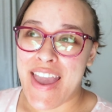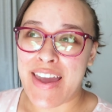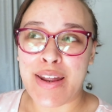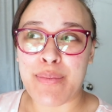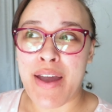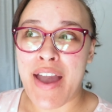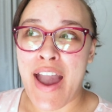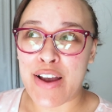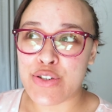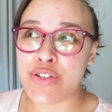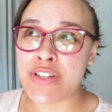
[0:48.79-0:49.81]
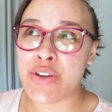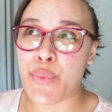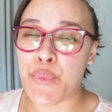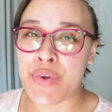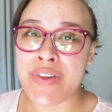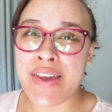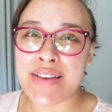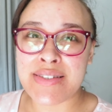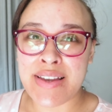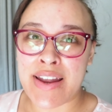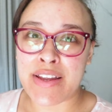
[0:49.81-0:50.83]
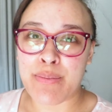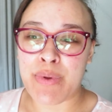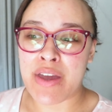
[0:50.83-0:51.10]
And I'm actually really excited